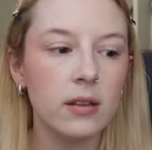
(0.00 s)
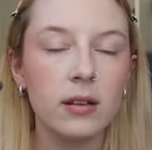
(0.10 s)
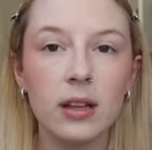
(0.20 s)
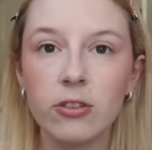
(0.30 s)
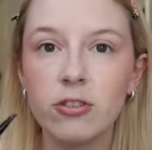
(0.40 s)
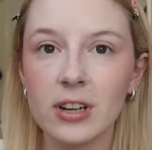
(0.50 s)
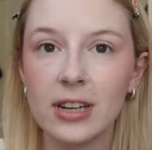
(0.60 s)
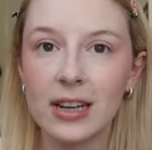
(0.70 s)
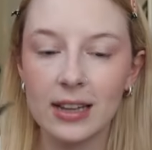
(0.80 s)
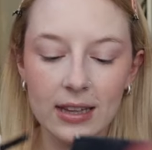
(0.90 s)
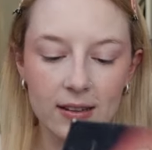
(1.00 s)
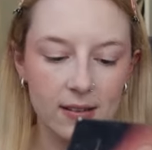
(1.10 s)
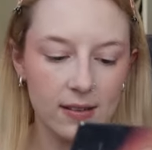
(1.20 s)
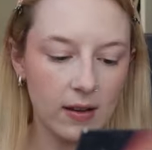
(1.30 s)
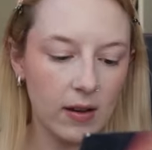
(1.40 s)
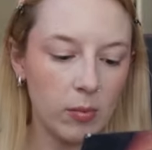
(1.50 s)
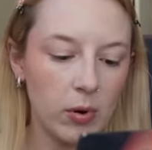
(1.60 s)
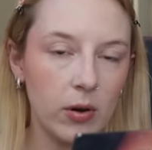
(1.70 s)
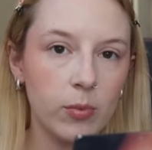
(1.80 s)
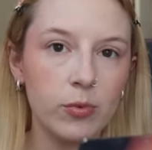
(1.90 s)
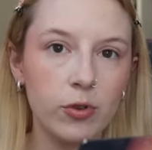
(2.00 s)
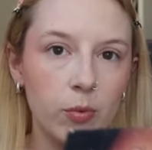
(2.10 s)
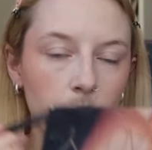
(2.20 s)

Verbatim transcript: So let's try and get this eyebrow to